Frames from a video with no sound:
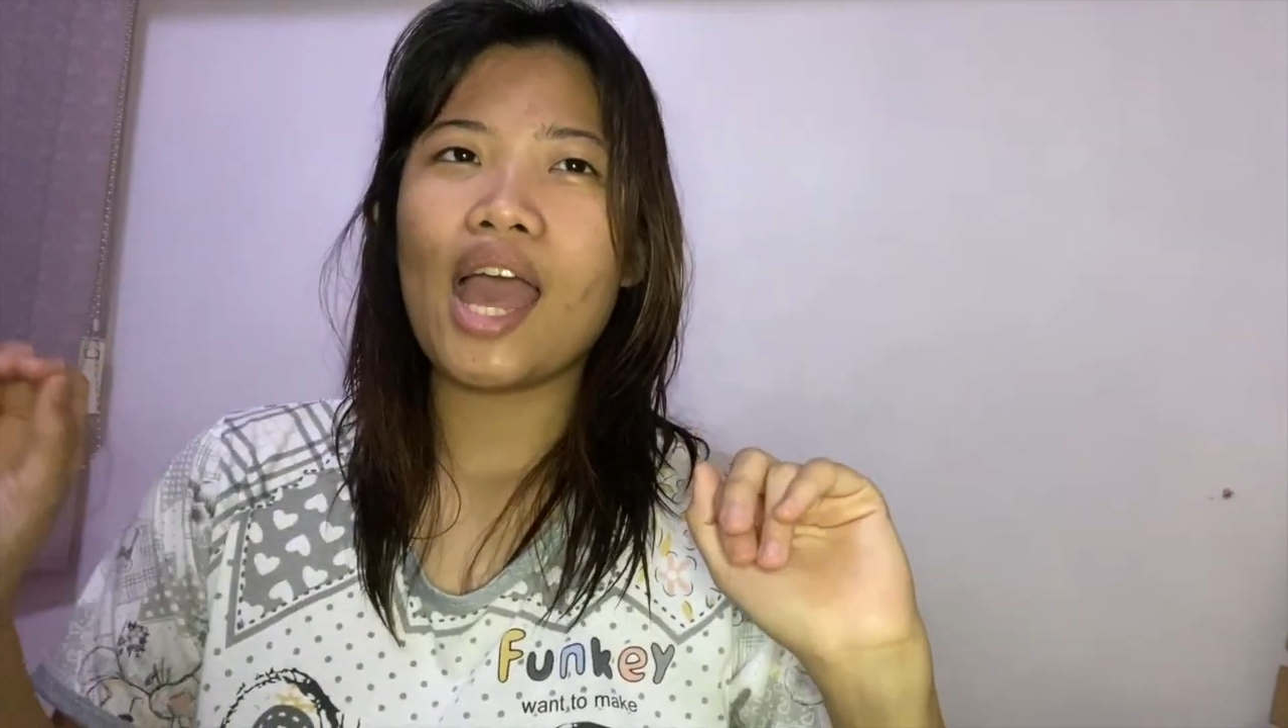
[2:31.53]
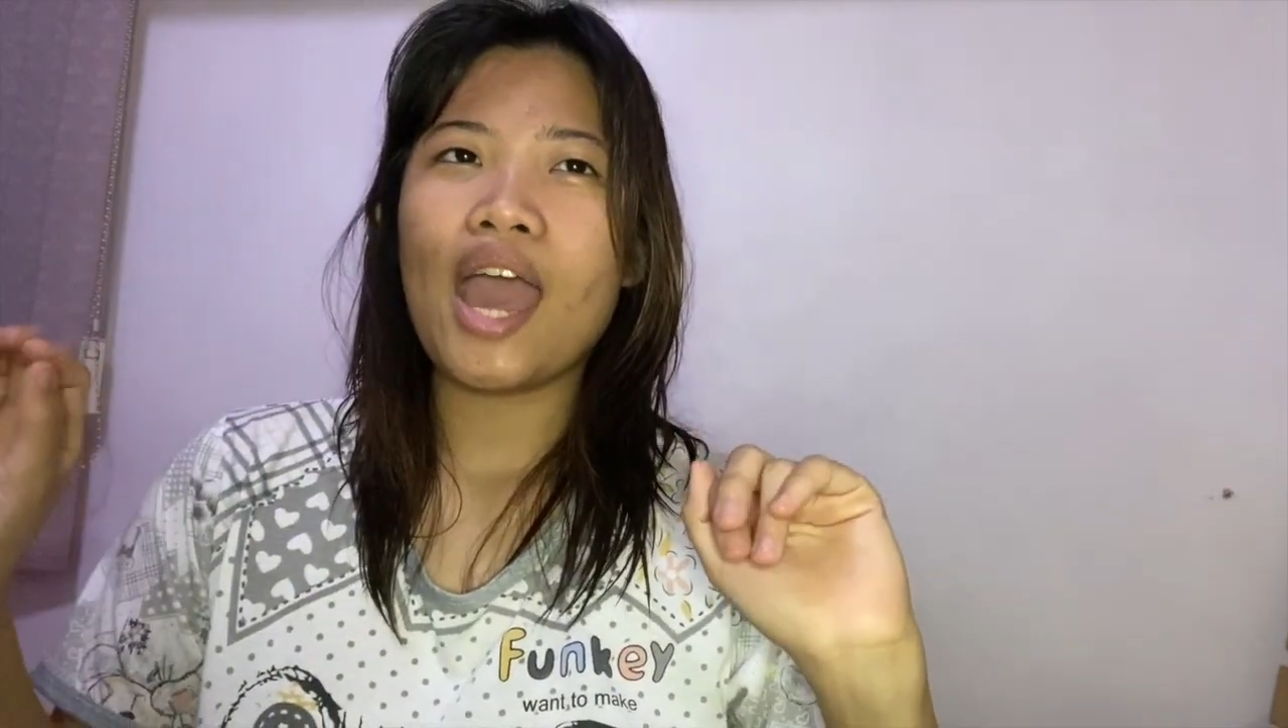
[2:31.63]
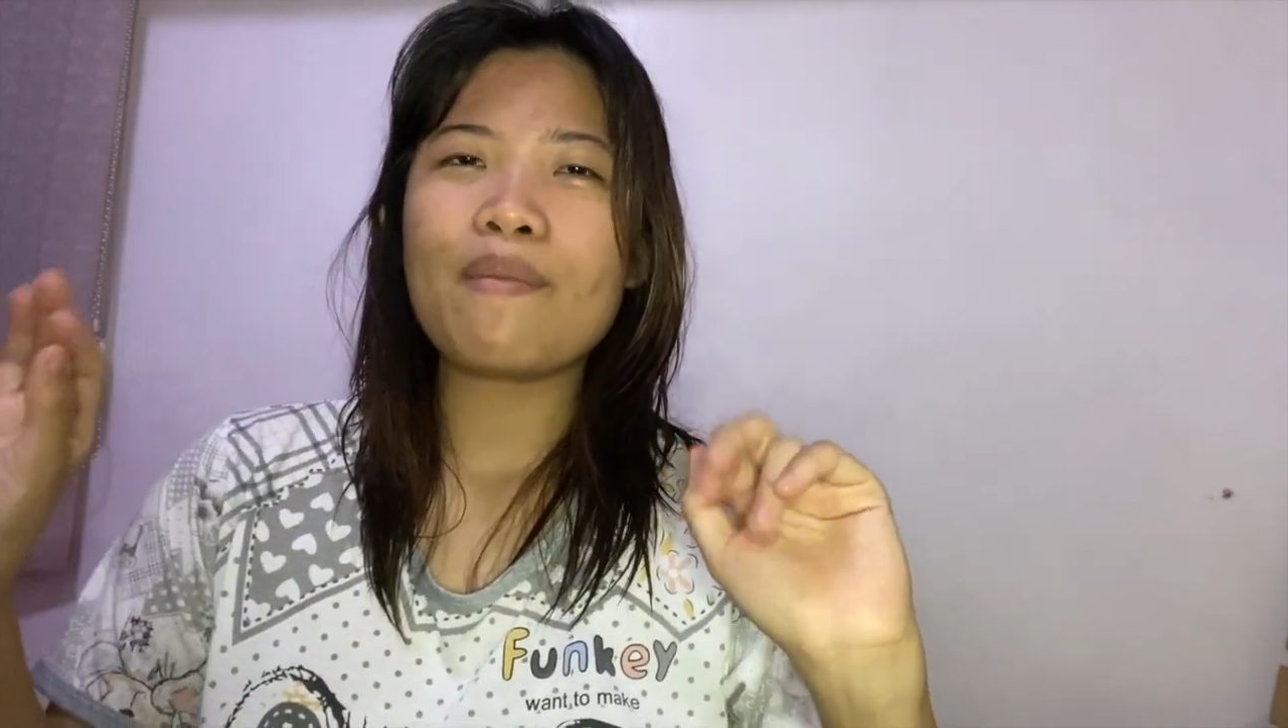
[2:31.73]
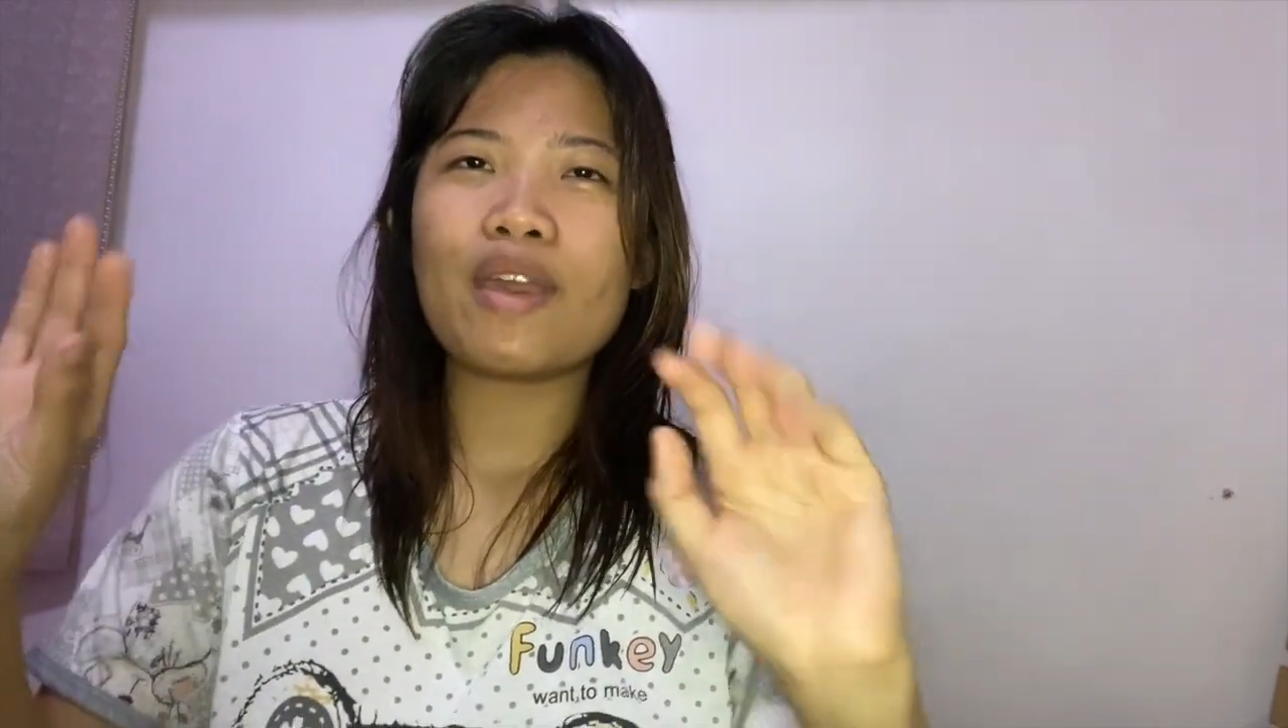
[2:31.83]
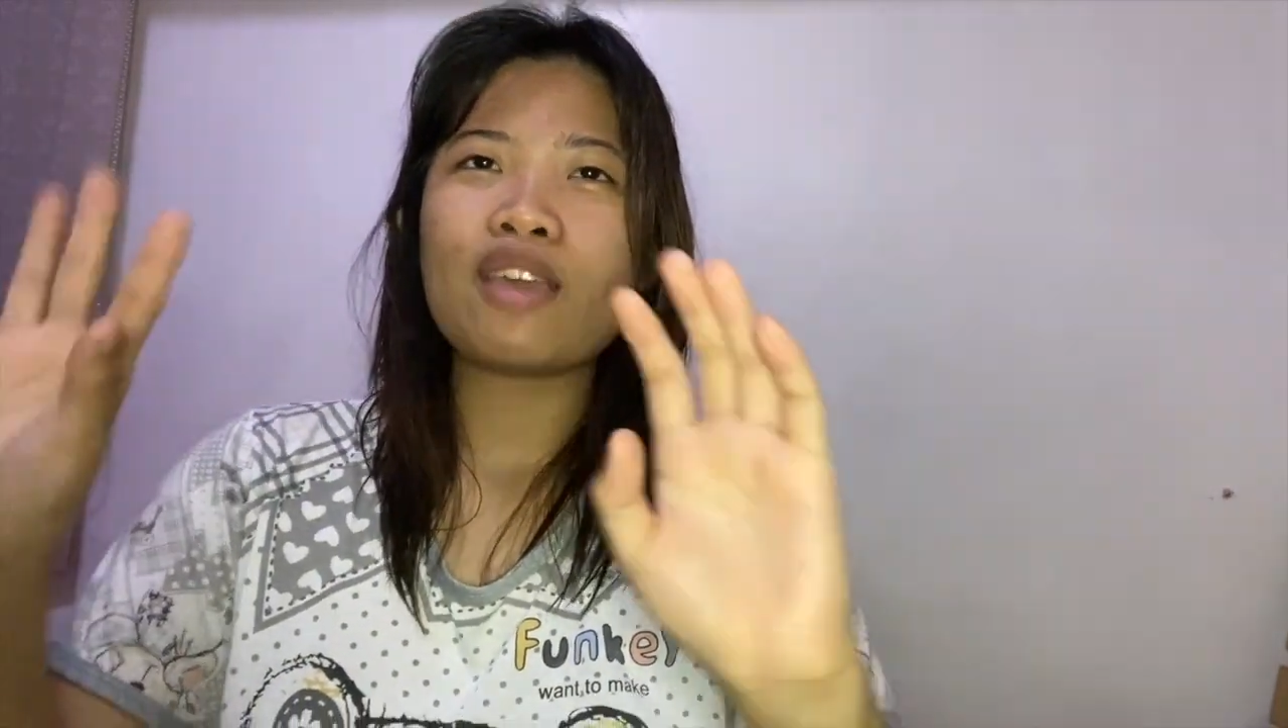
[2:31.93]

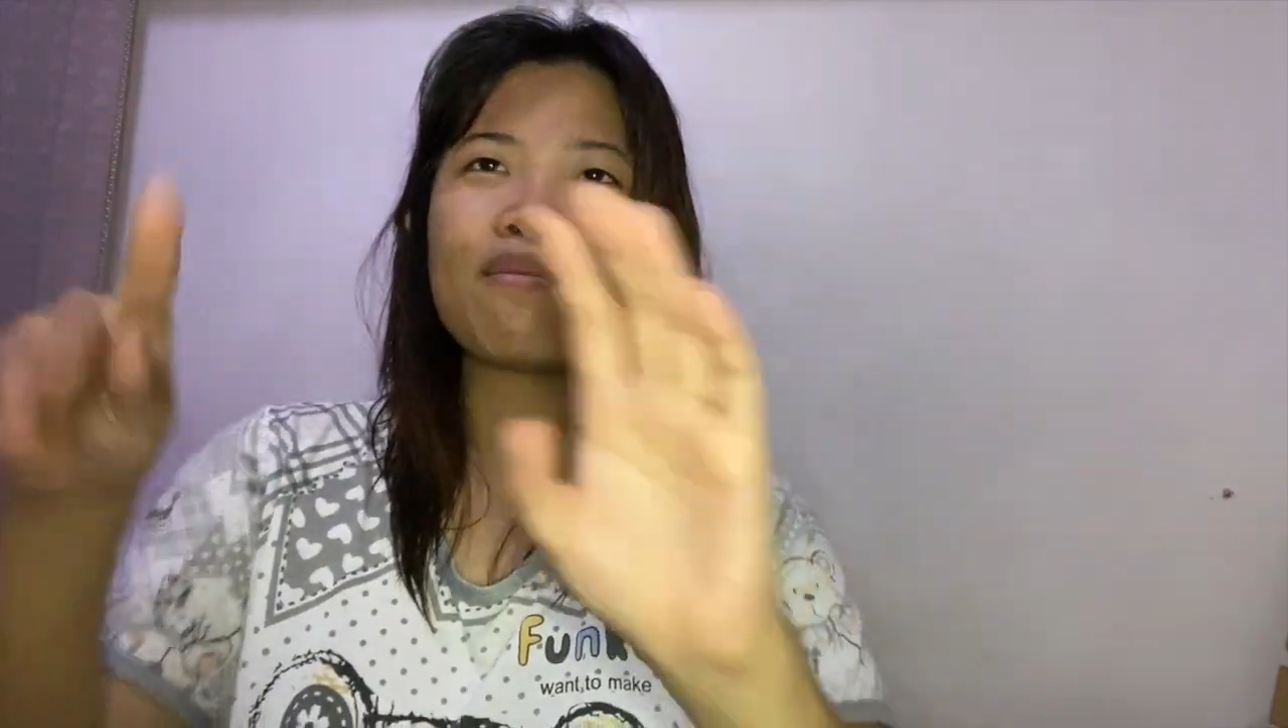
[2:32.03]
I'm